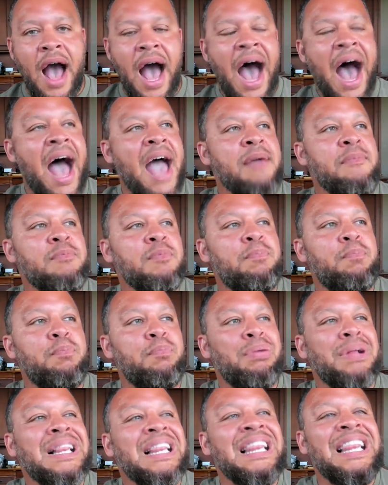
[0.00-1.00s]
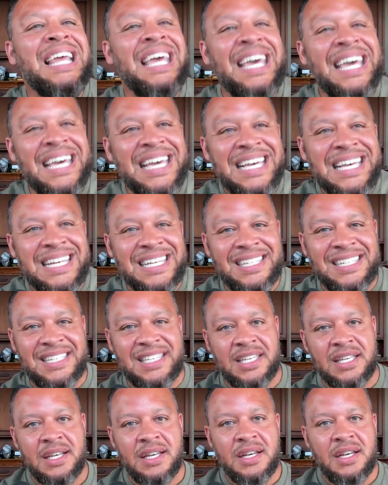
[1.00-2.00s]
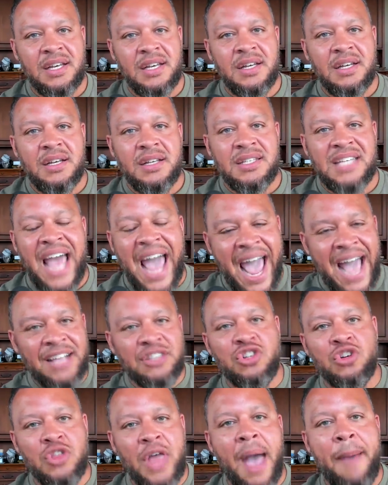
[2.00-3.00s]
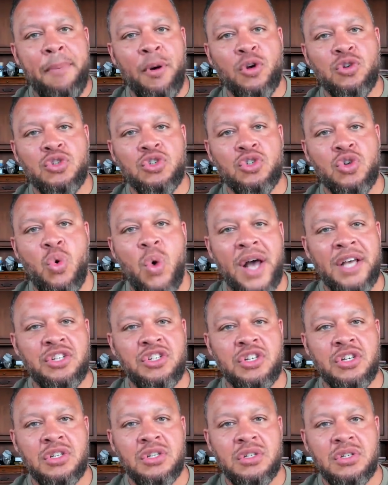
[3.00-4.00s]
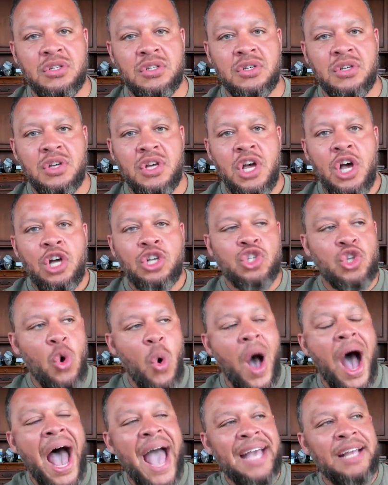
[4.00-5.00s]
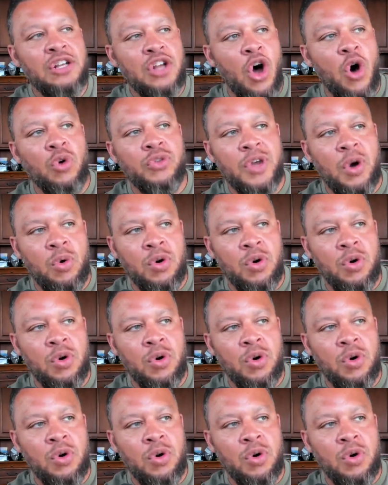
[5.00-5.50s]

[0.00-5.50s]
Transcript: I'm pleased to answer that person's questions. So I know that